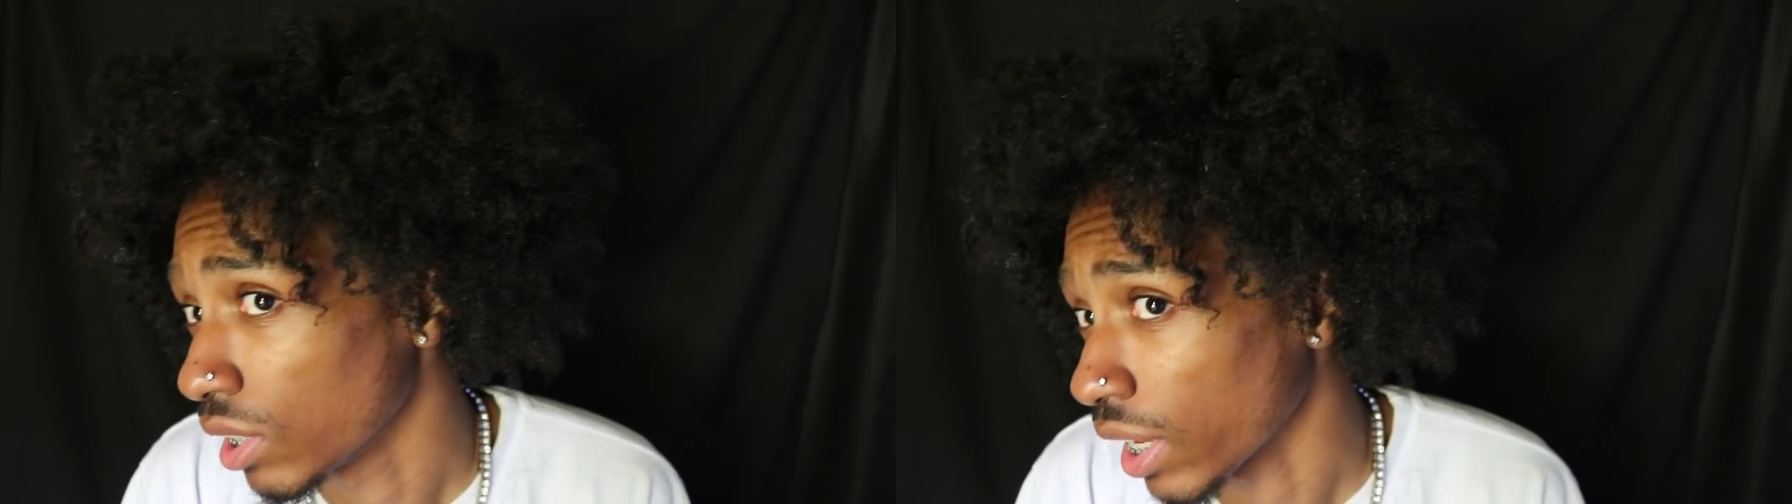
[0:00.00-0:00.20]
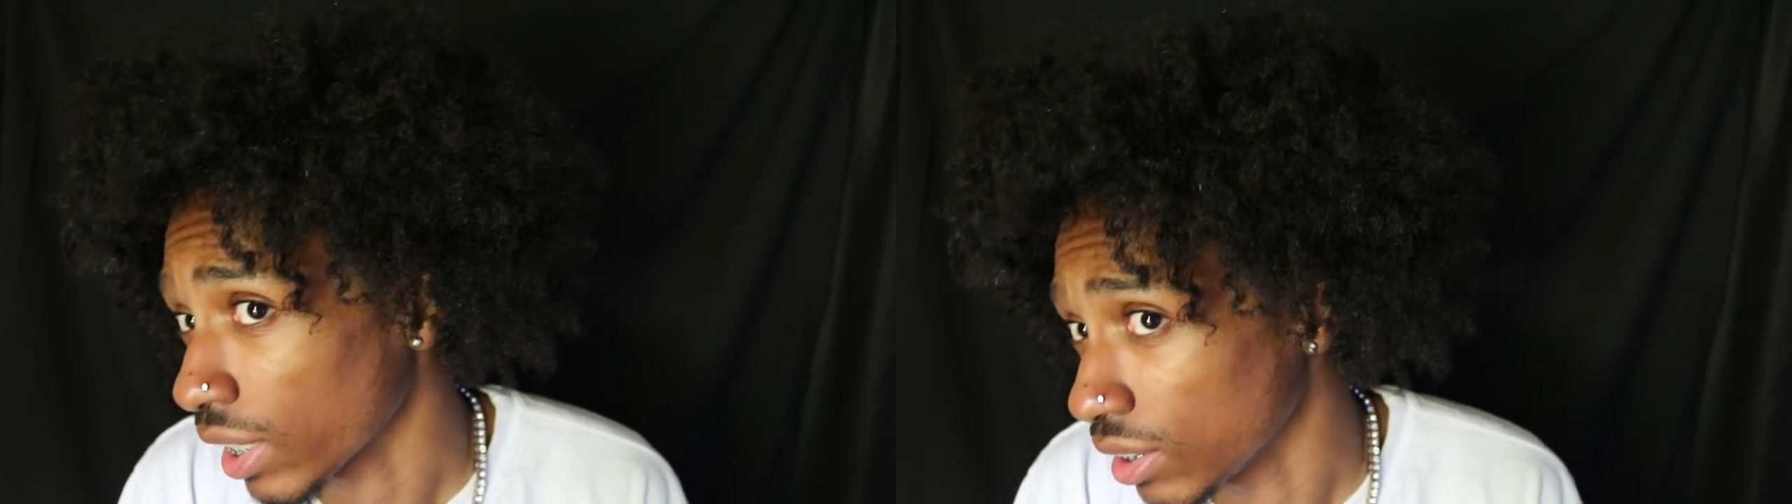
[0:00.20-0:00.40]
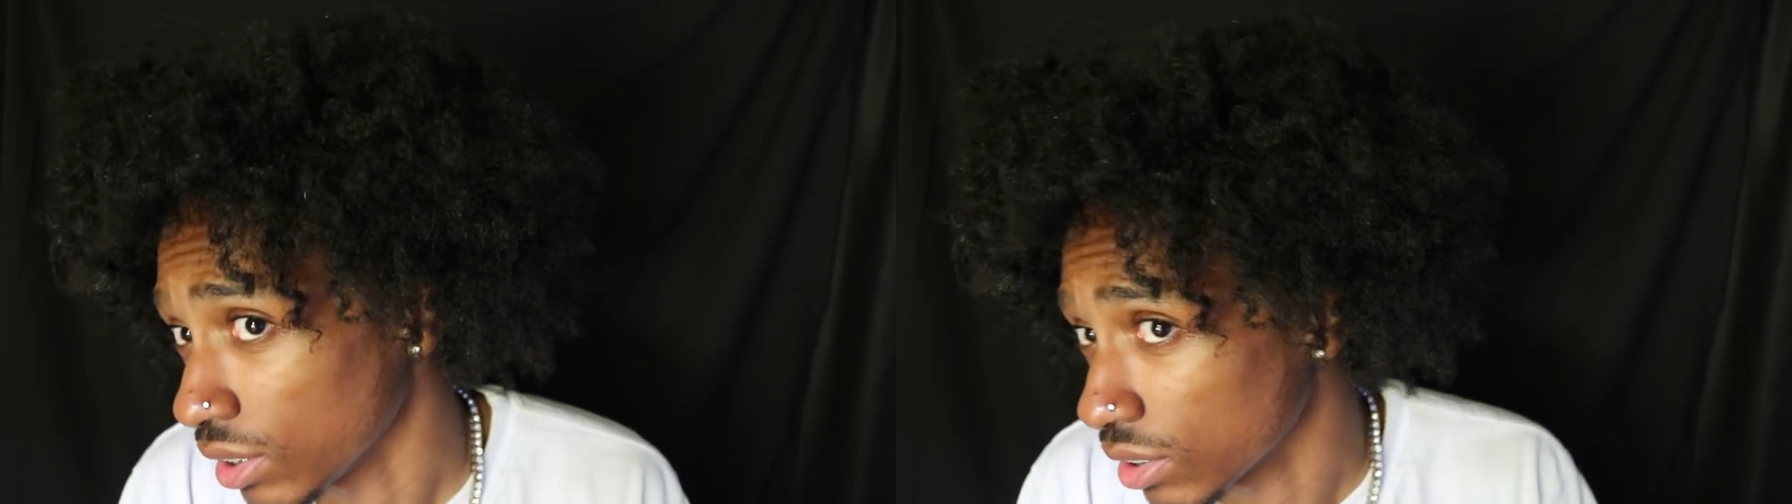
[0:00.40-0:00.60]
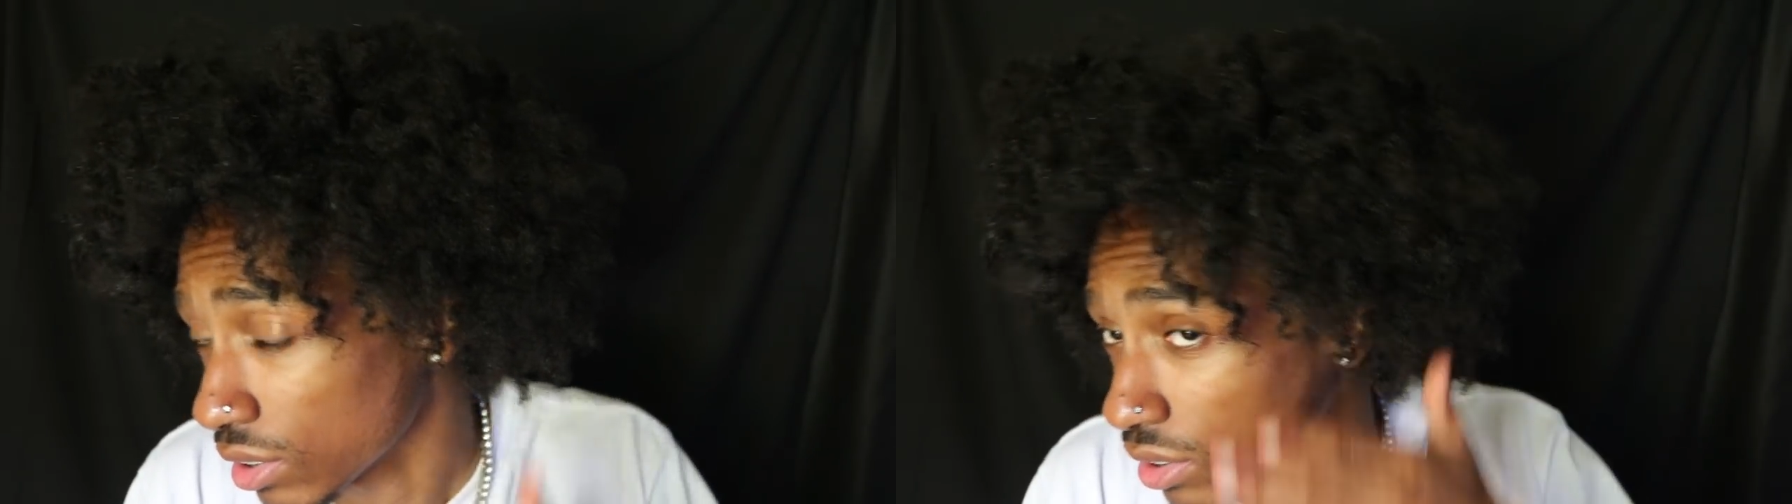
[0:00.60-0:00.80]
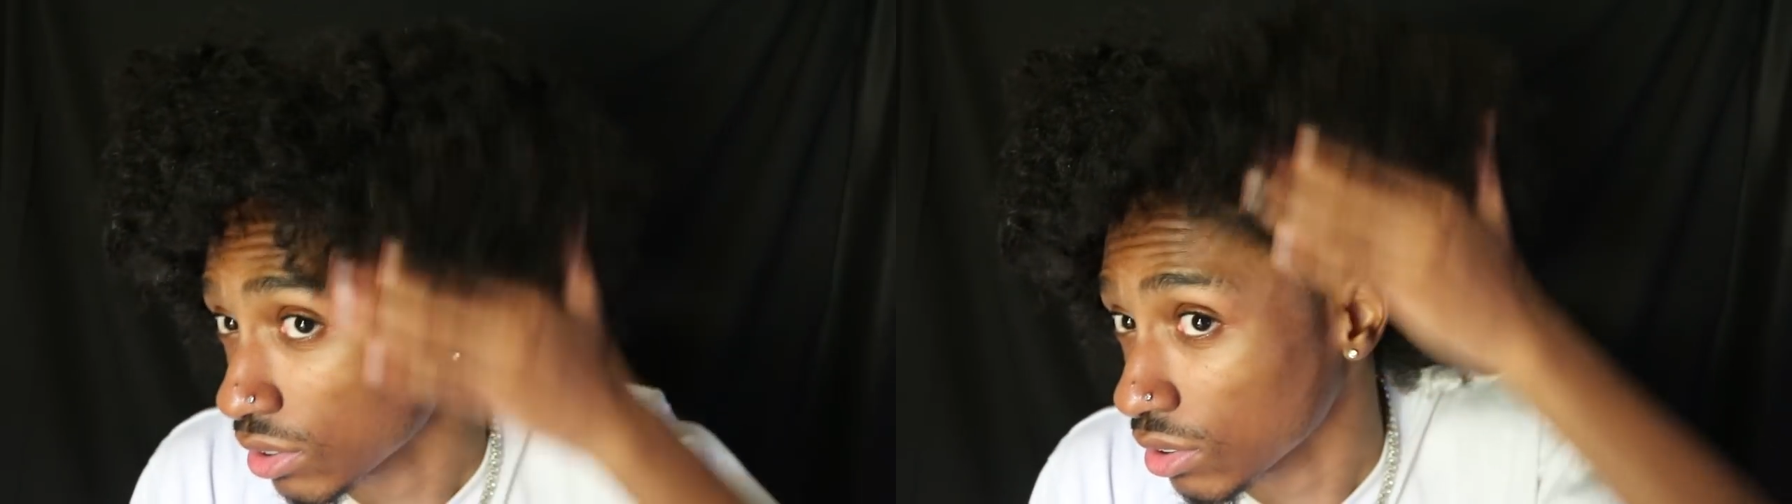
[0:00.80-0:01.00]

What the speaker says: liking this.